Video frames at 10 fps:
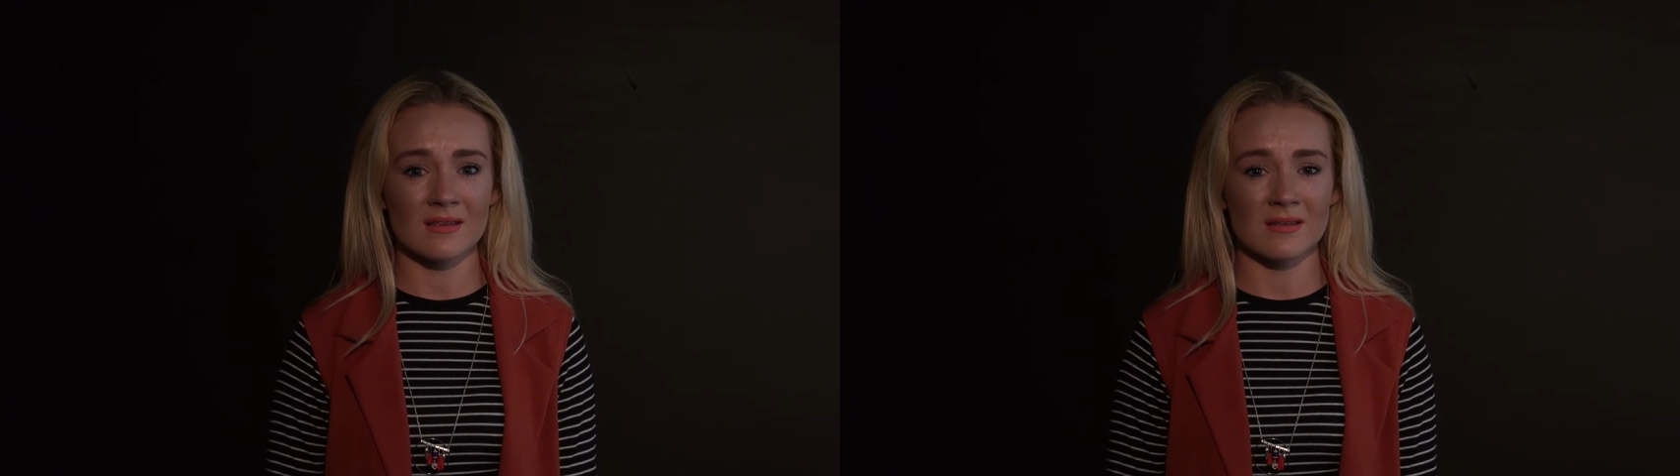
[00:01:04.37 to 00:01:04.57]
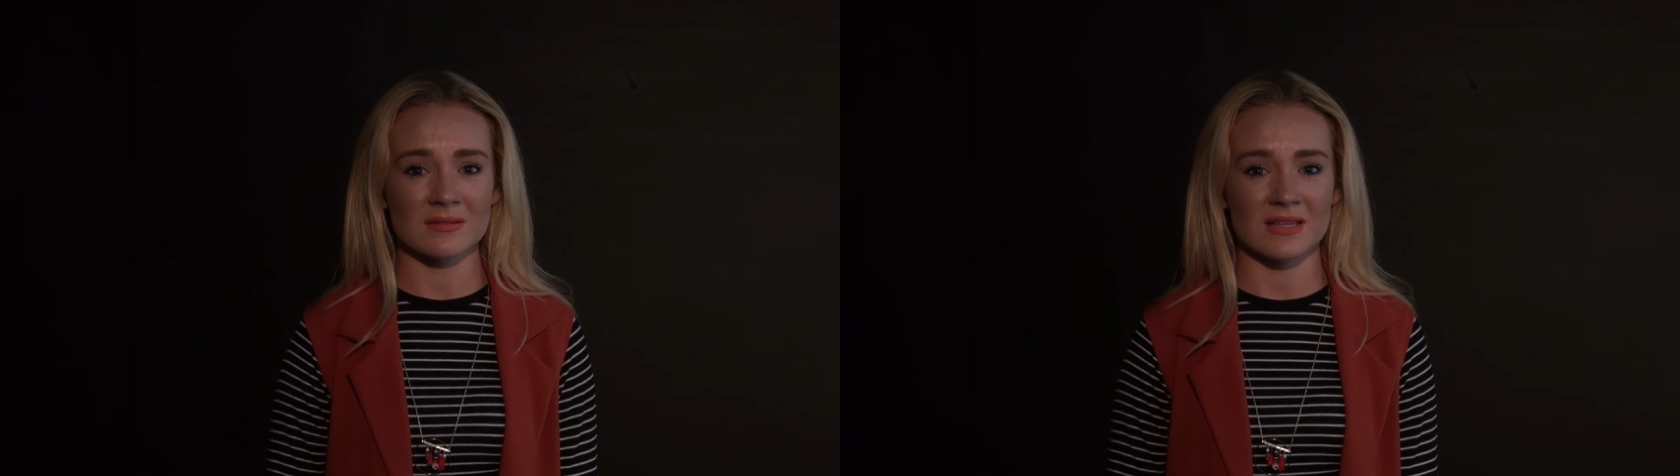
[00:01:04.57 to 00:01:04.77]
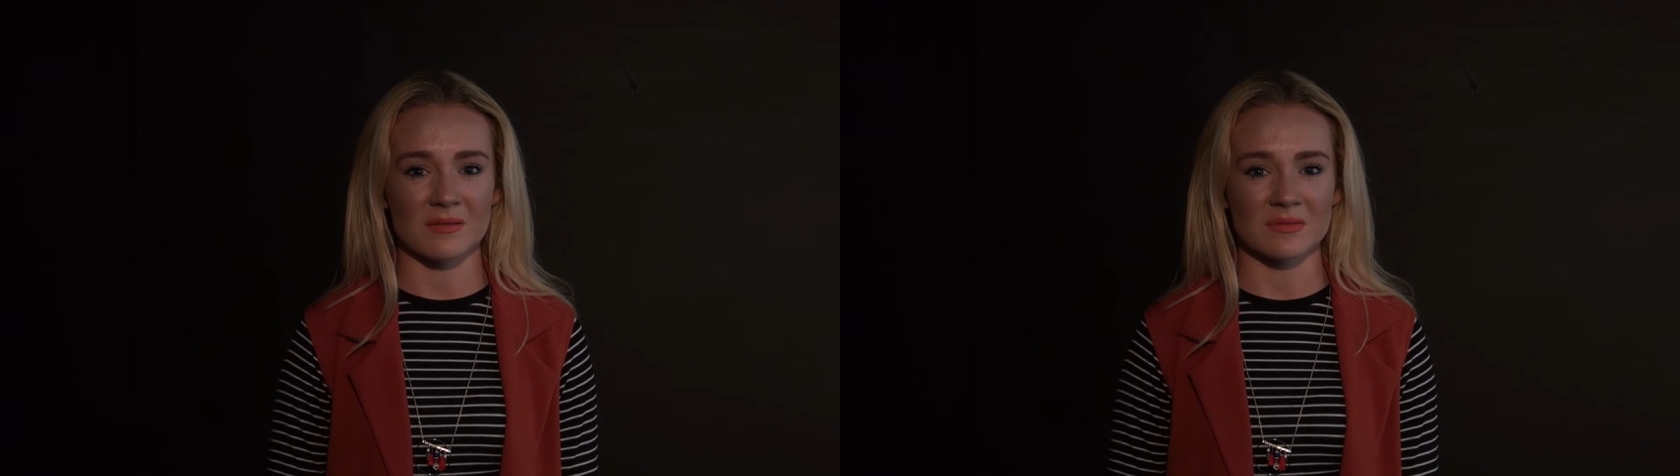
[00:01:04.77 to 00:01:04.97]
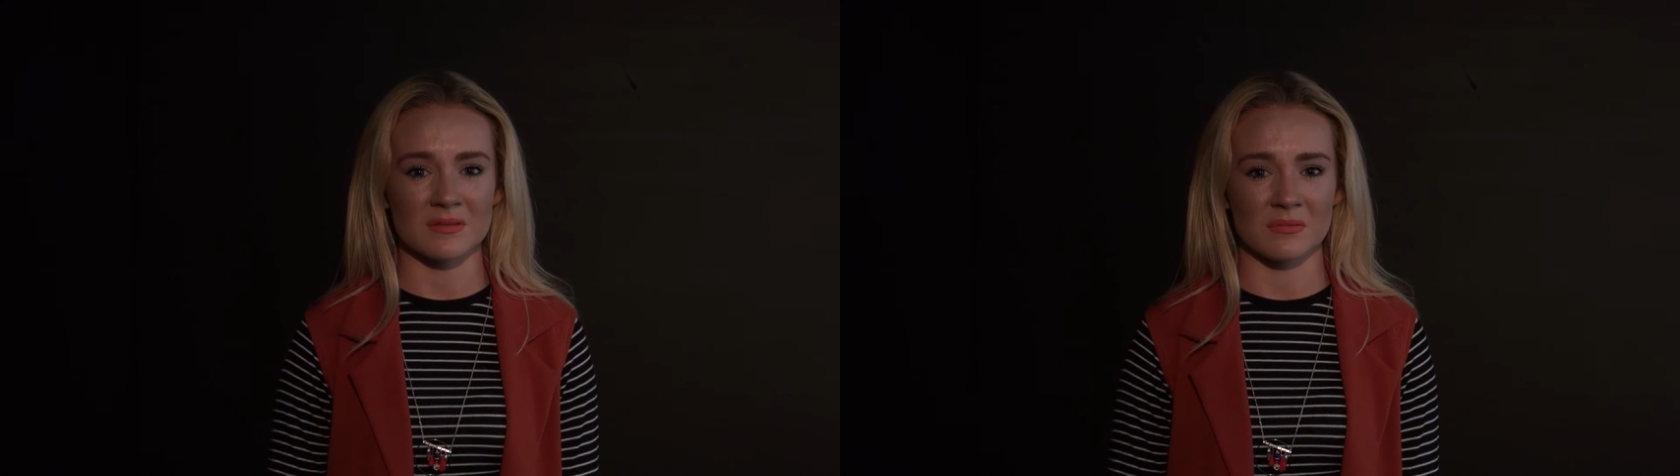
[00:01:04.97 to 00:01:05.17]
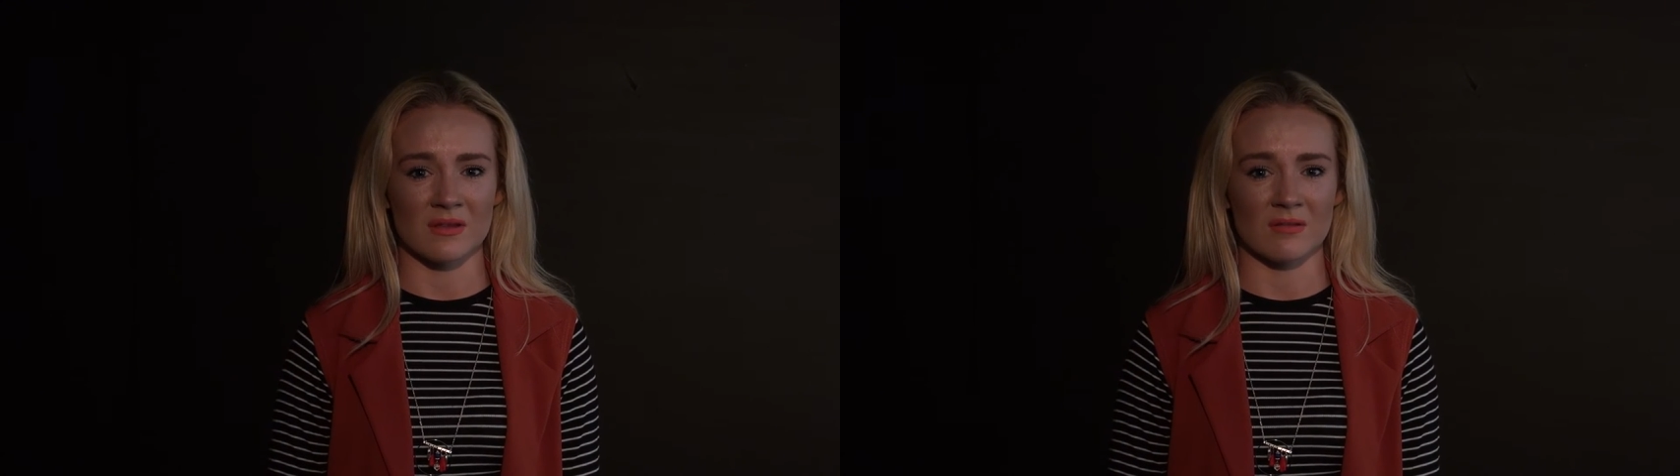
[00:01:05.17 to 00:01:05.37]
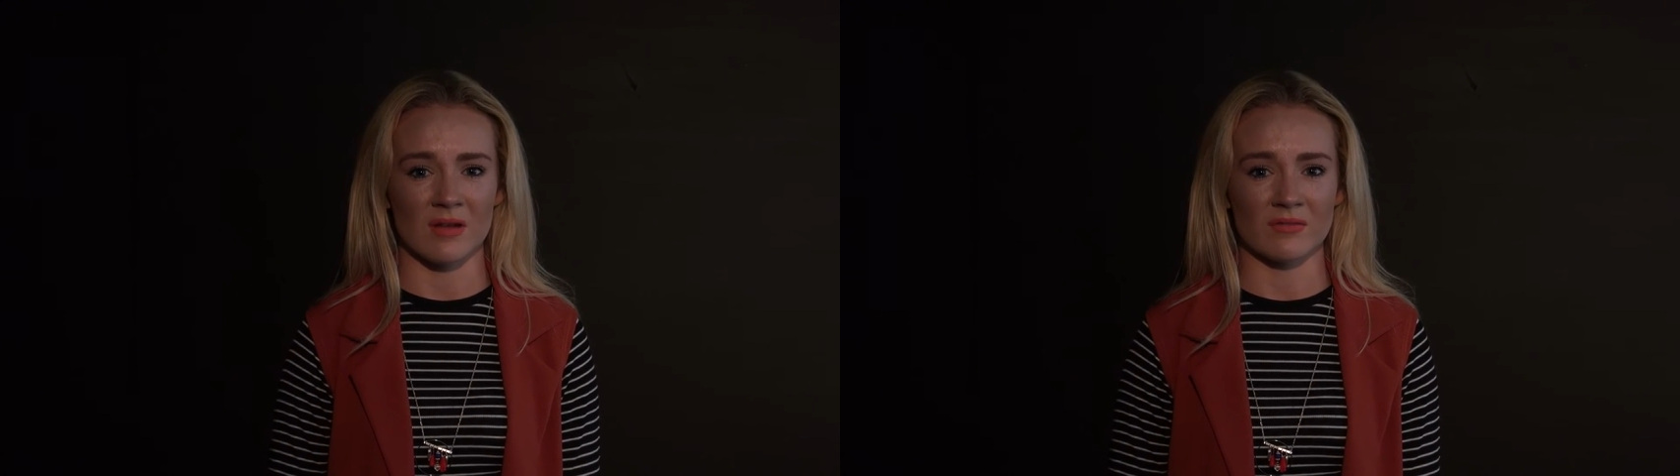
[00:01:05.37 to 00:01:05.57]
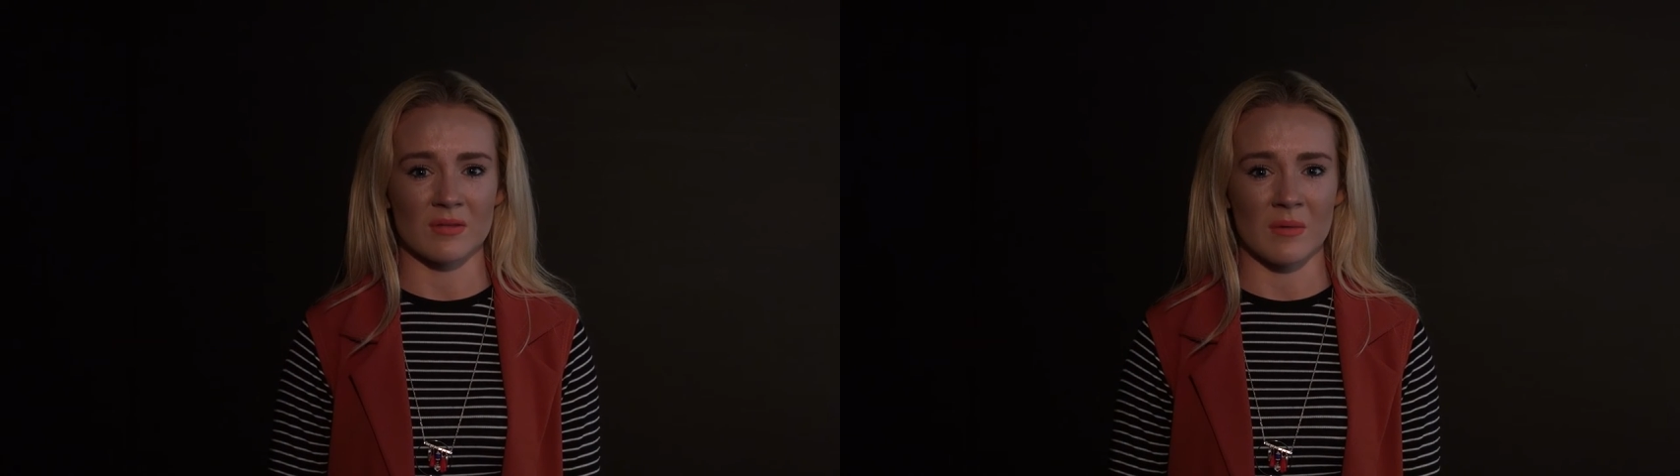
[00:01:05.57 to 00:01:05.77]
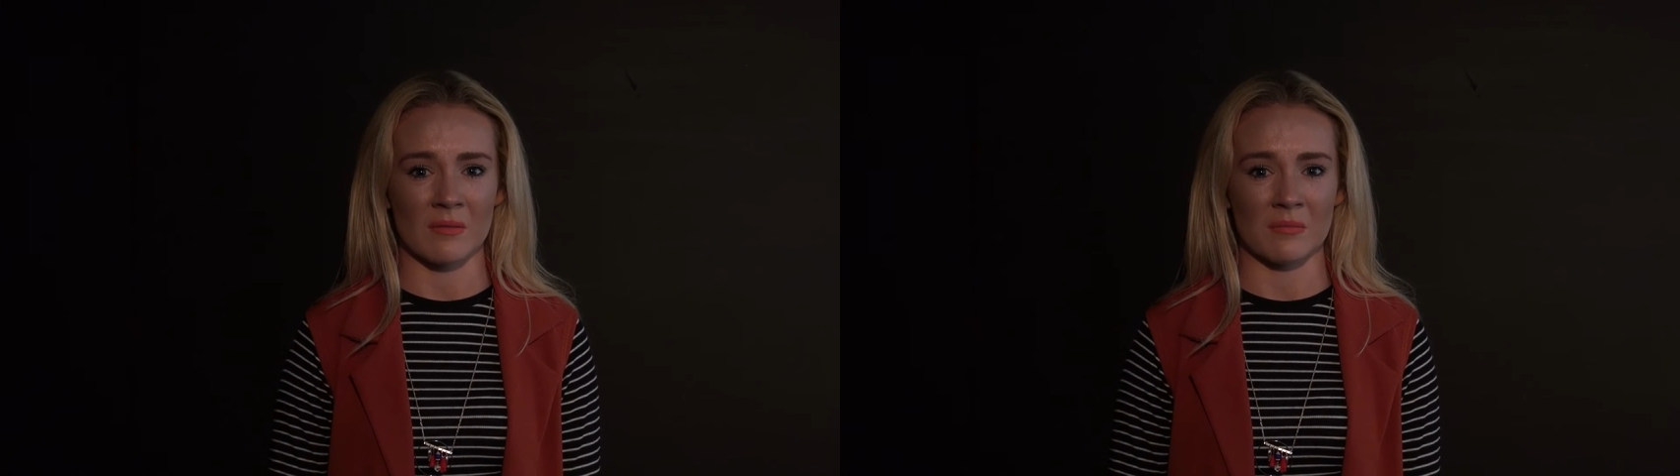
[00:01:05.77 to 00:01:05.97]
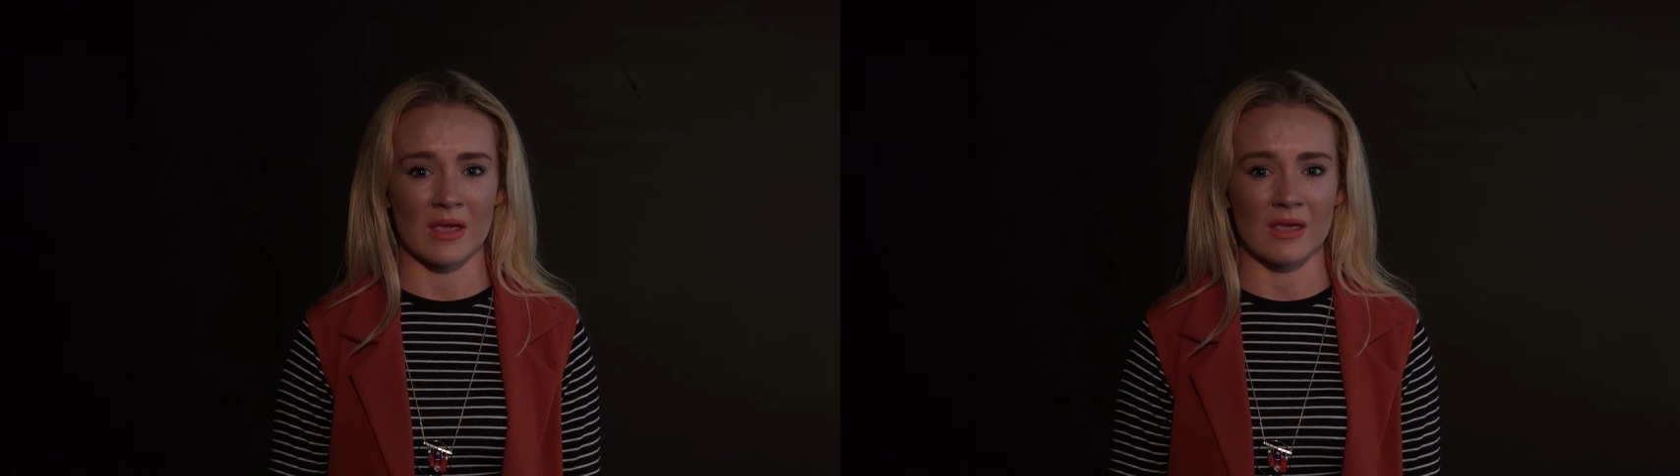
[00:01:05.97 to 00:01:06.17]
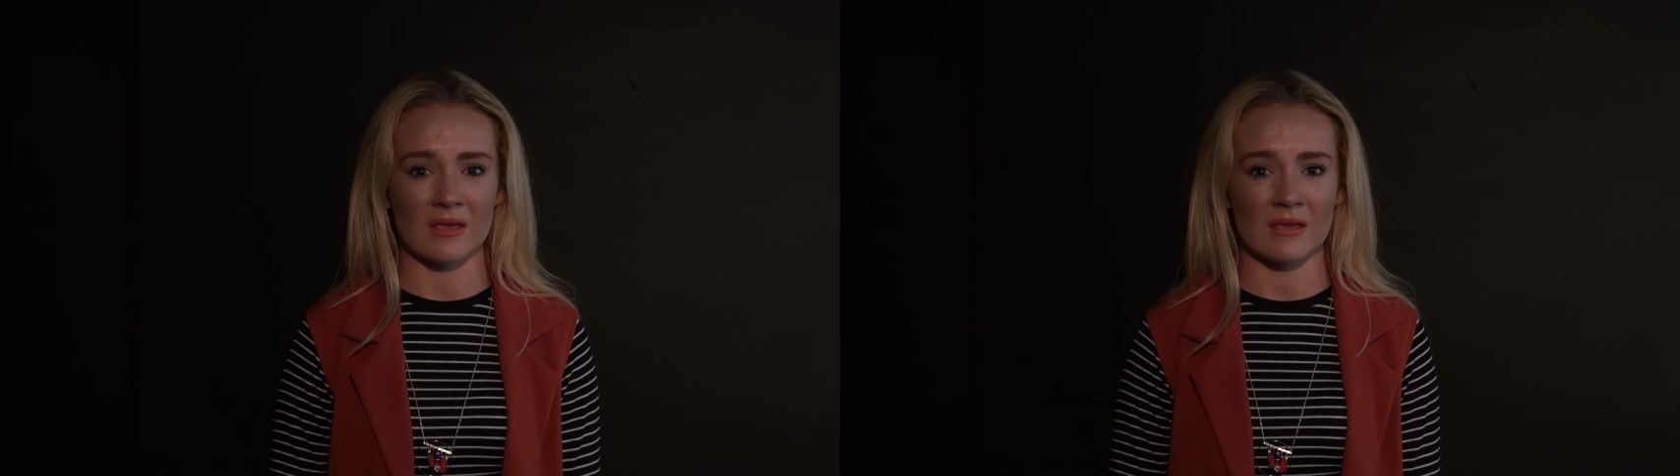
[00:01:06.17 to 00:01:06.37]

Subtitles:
You said that was something you loved about me.